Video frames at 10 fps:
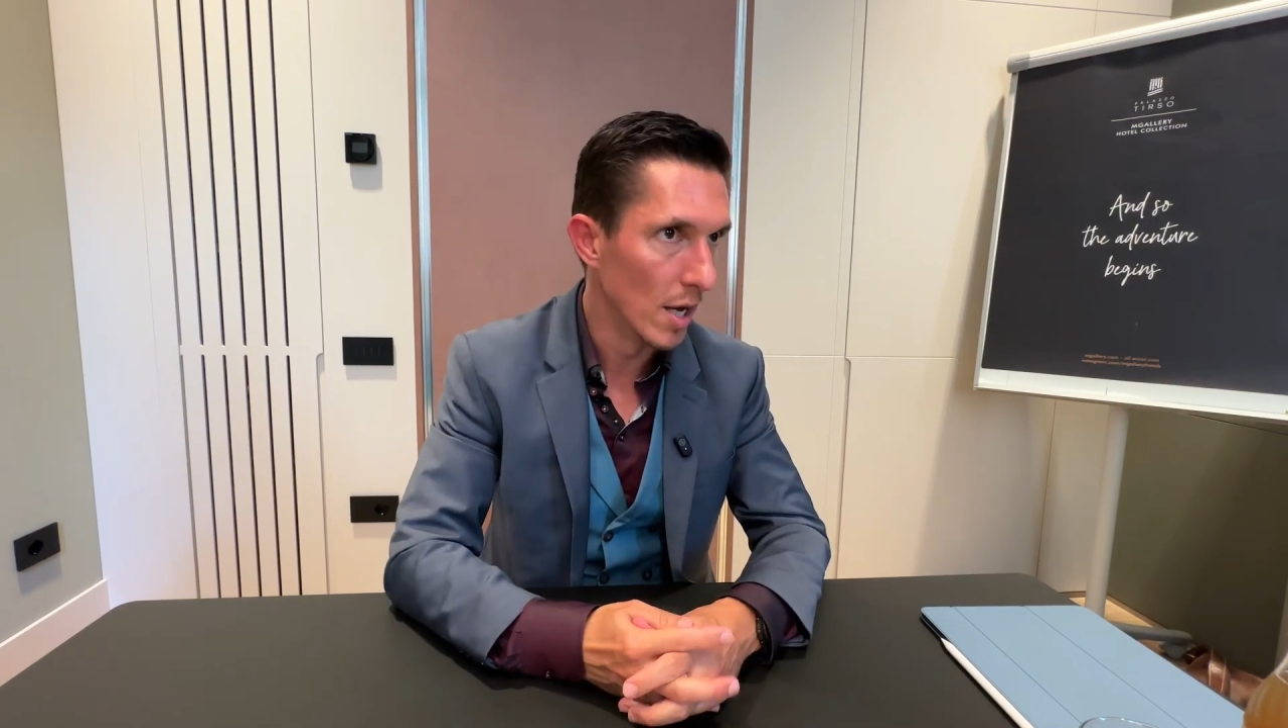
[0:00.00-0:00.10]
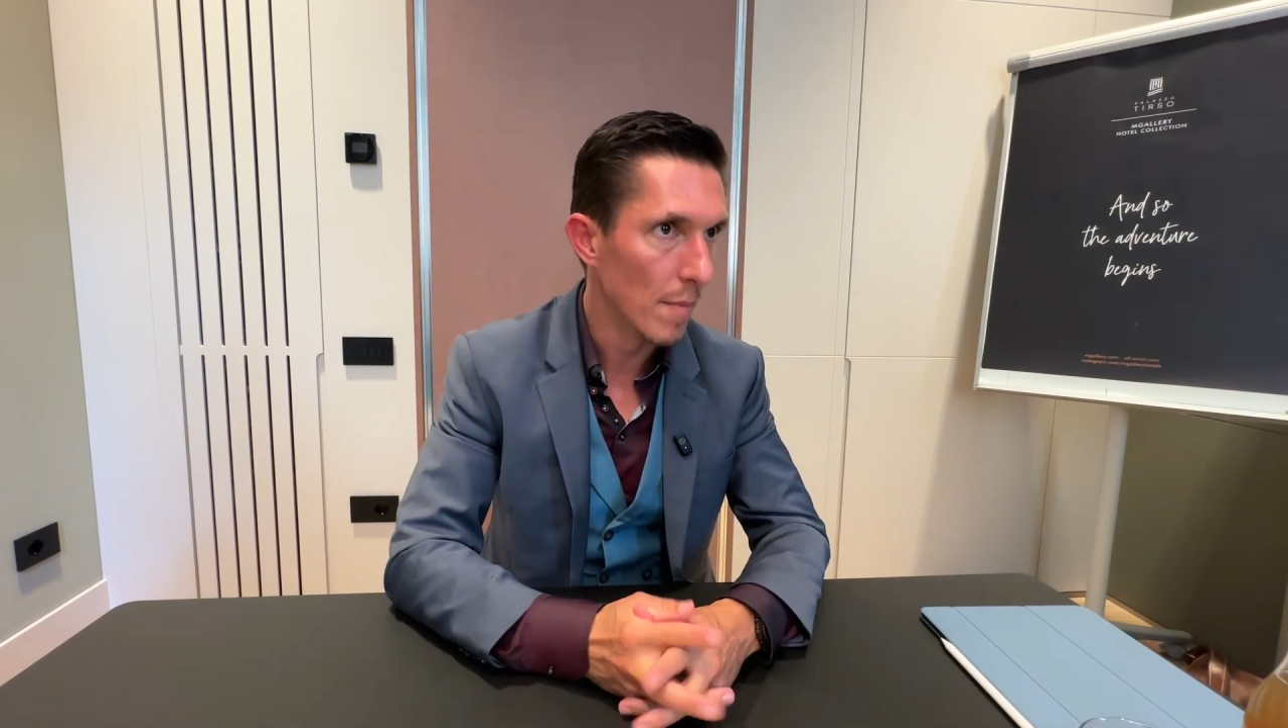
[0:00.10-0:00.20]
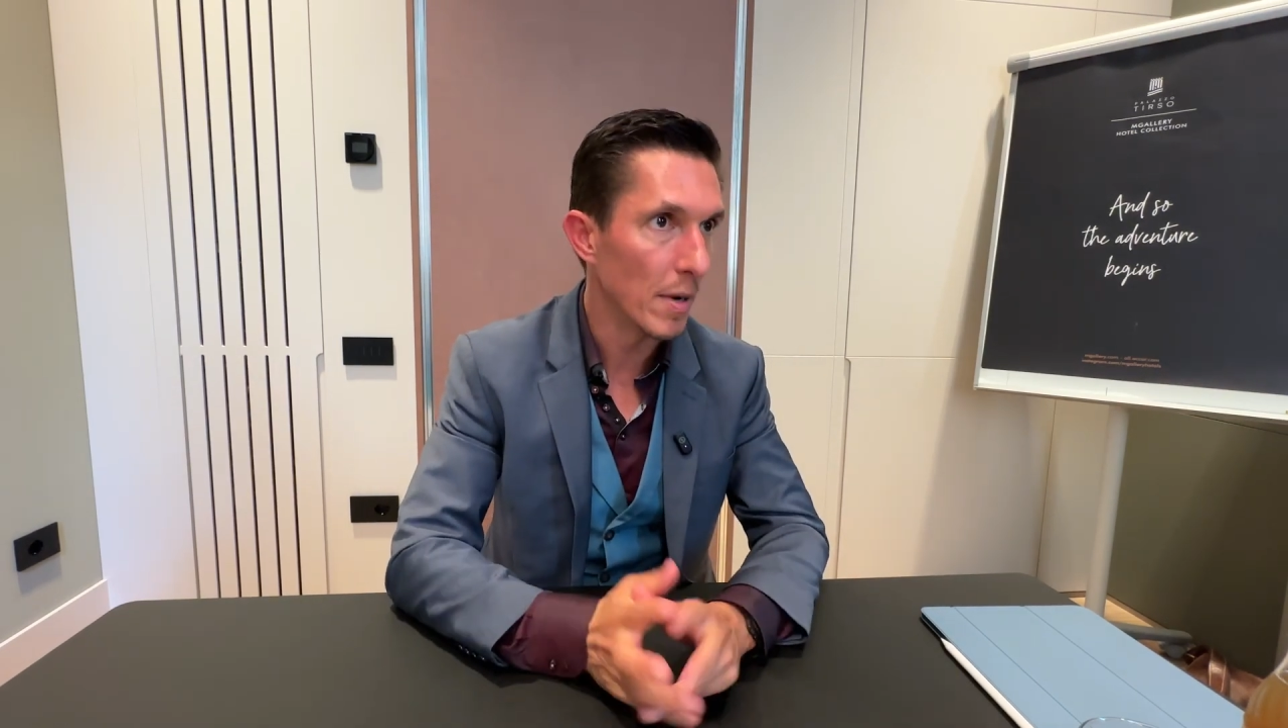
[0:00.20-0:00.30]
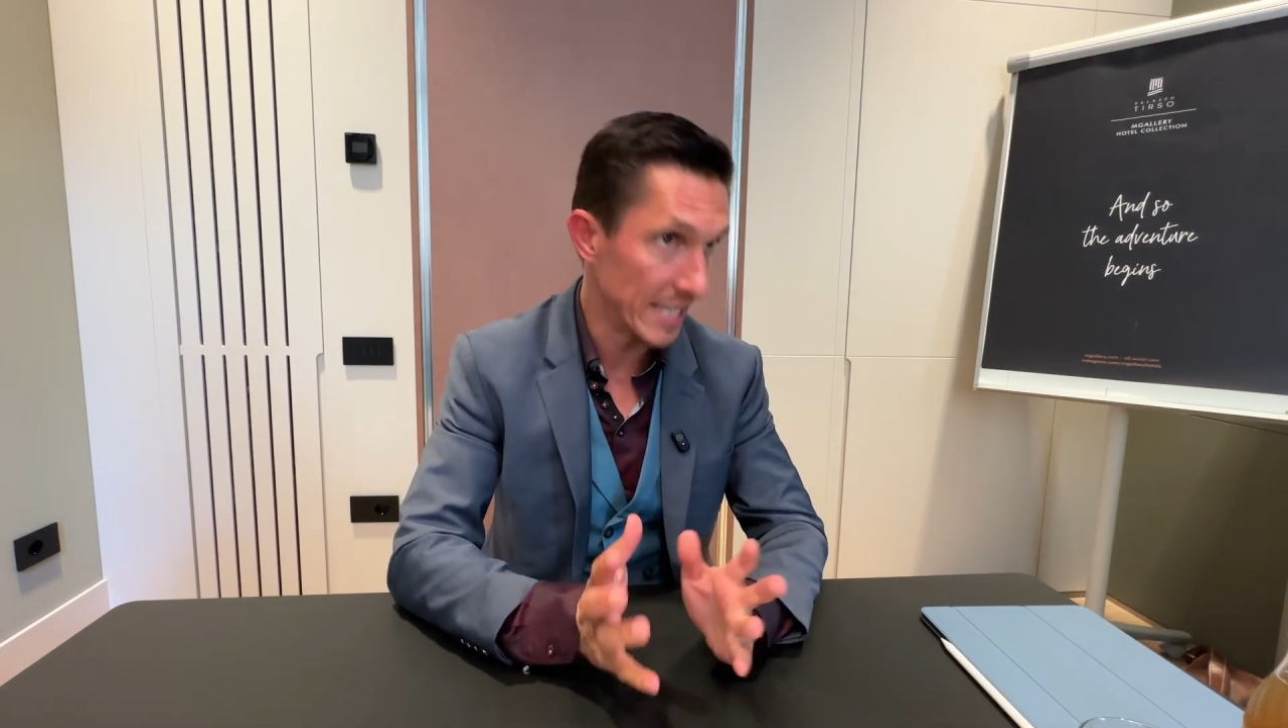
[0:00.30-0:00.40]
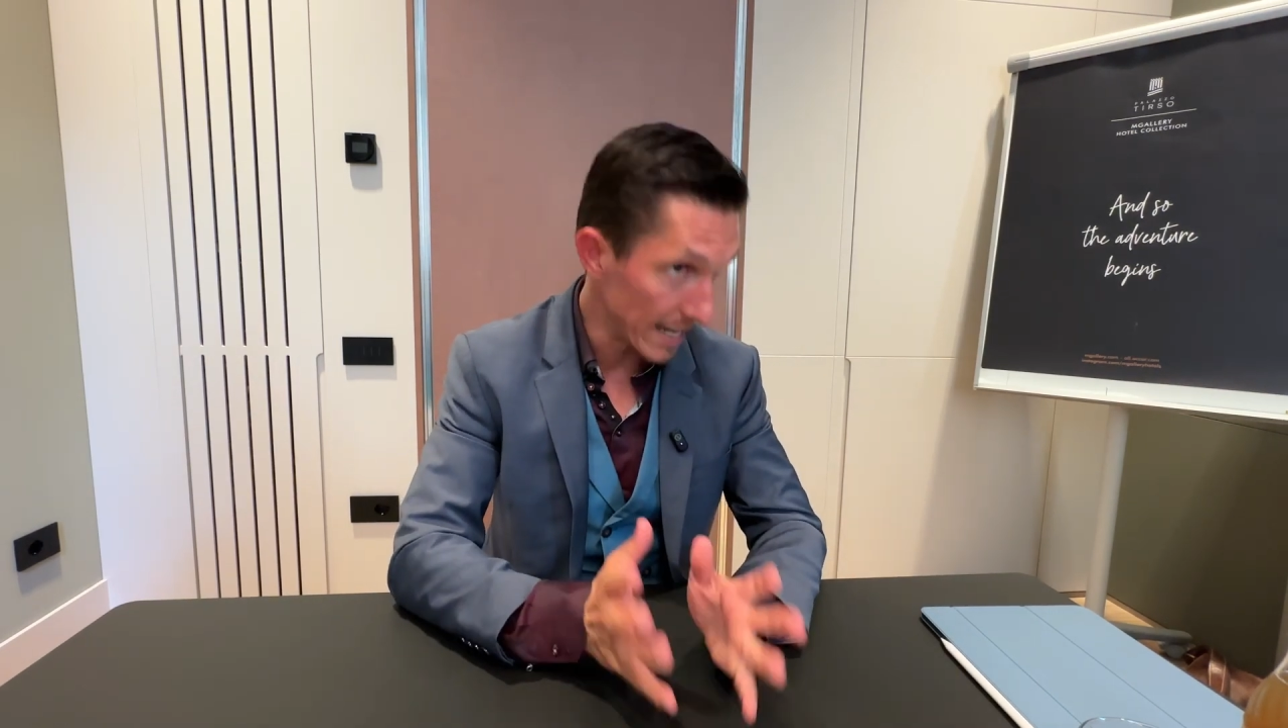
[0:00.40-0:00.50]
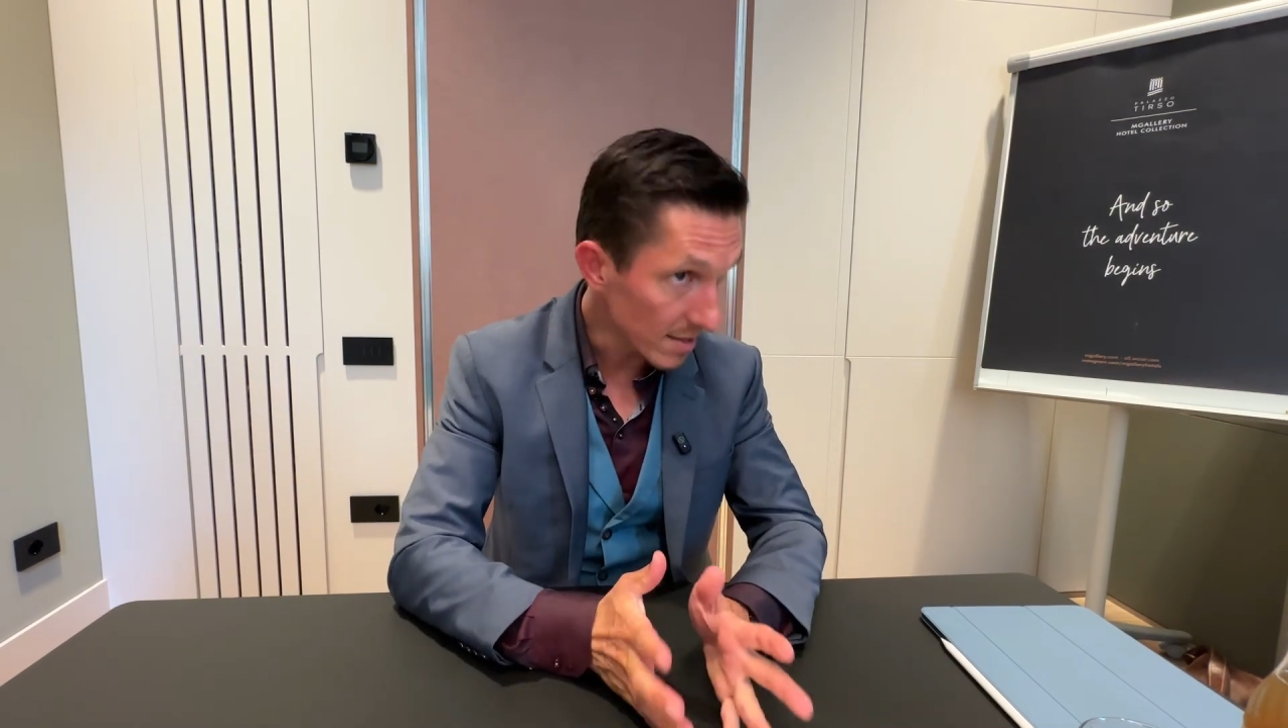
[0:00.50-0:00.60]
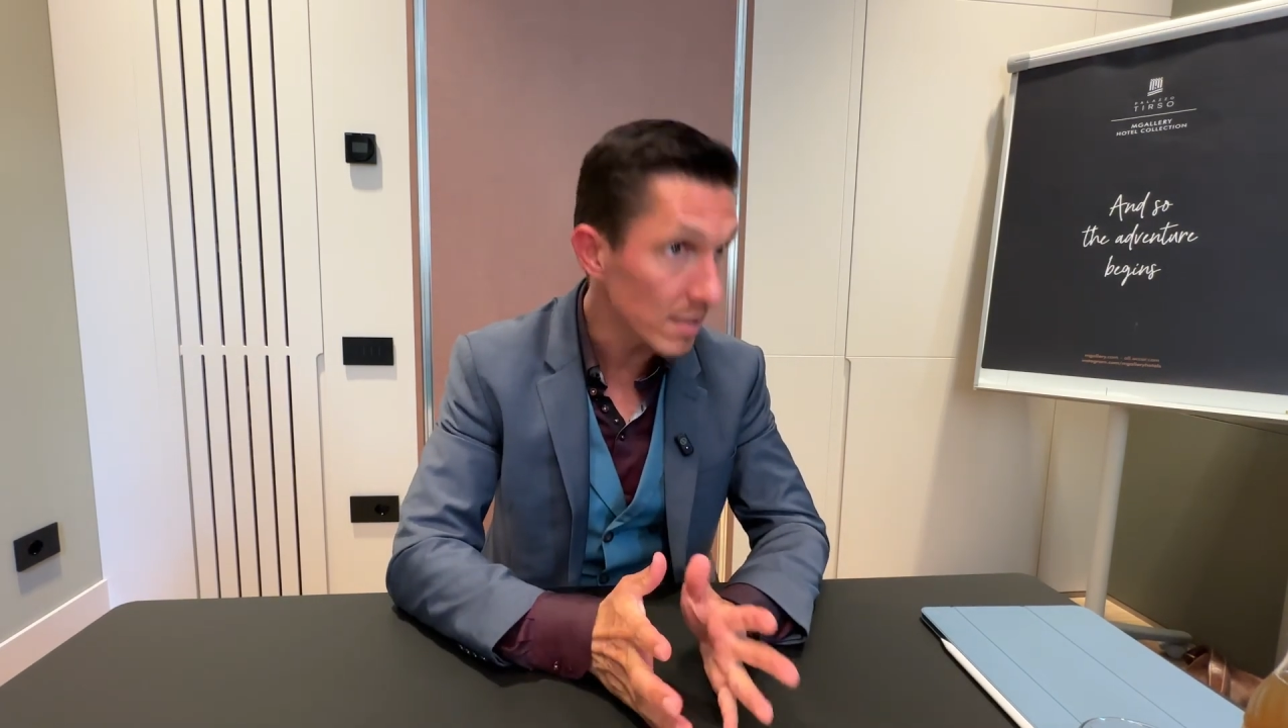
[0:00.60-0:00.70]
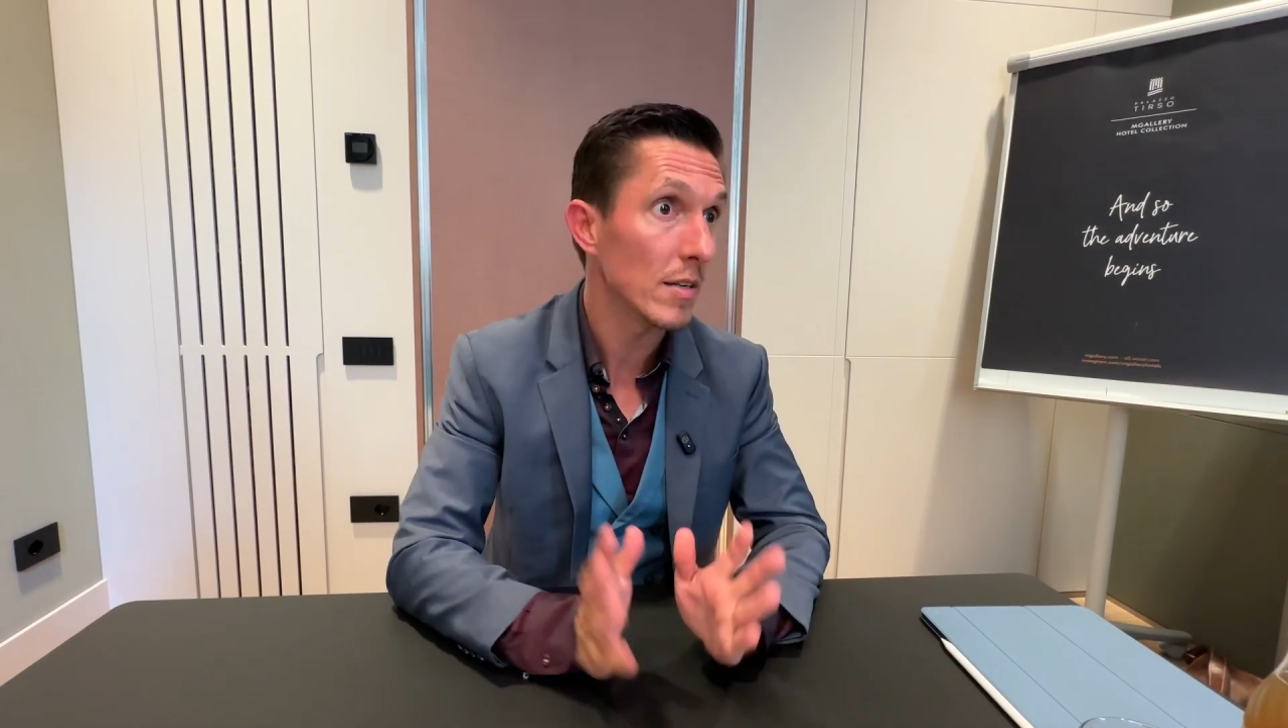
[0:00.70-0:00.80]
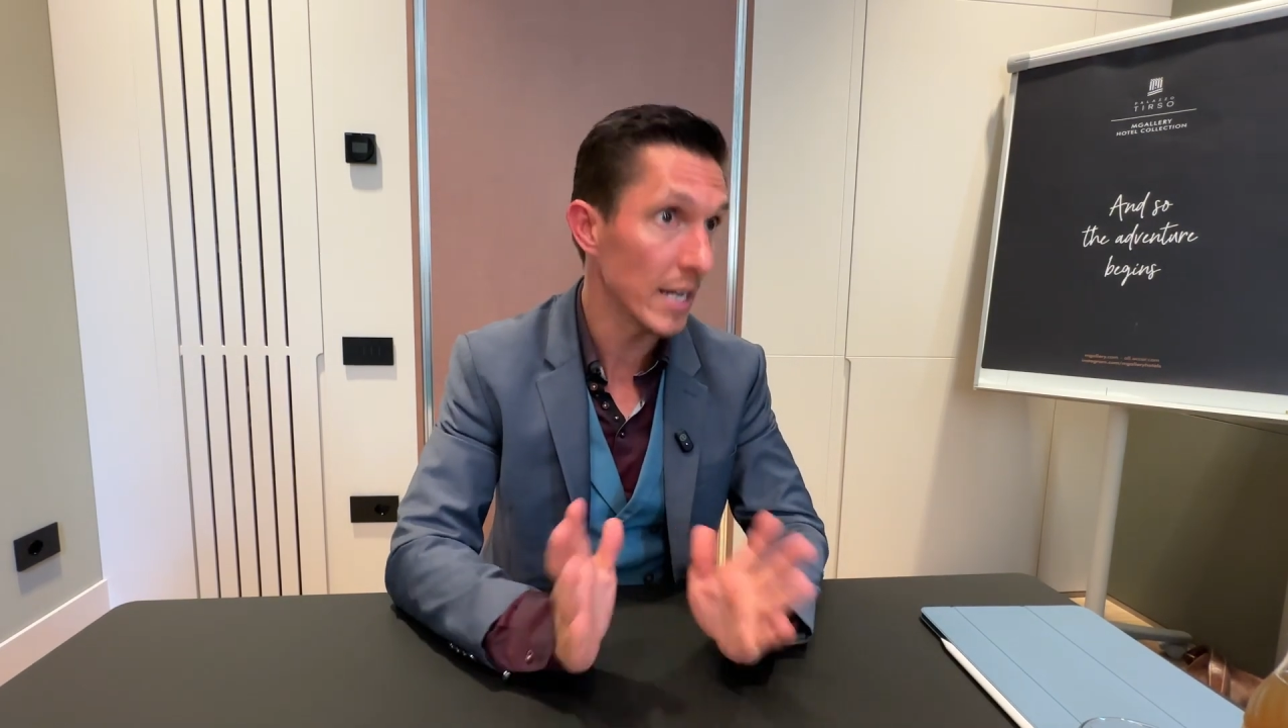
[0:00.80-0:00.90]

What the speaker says: But yes,